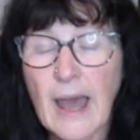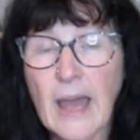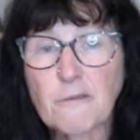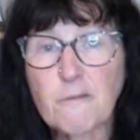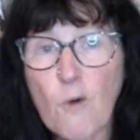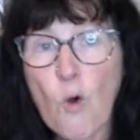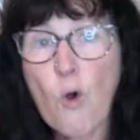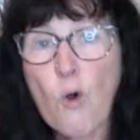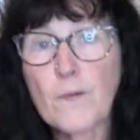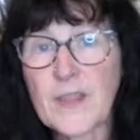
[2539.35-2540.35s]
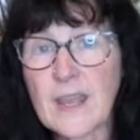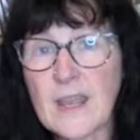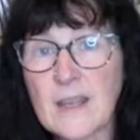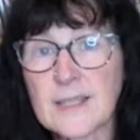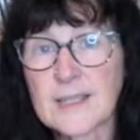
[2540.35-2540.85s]
And for
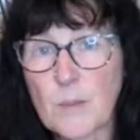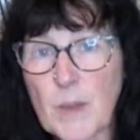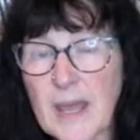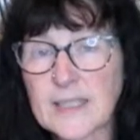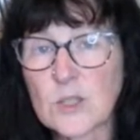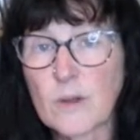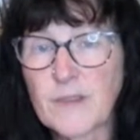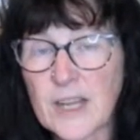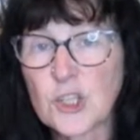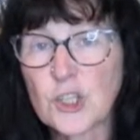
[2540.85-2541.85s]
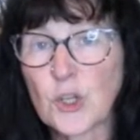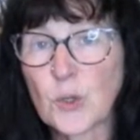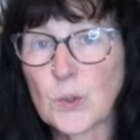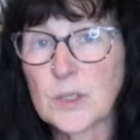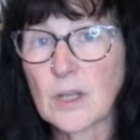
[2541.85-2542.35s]
the CPS to have
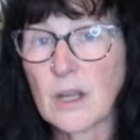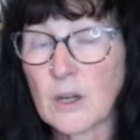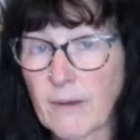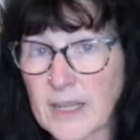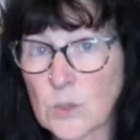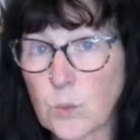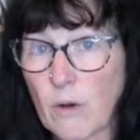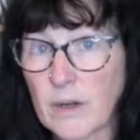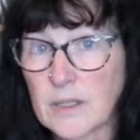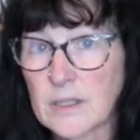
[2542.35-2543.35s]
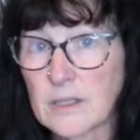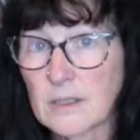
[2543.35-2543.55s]
issued an arrest warrant,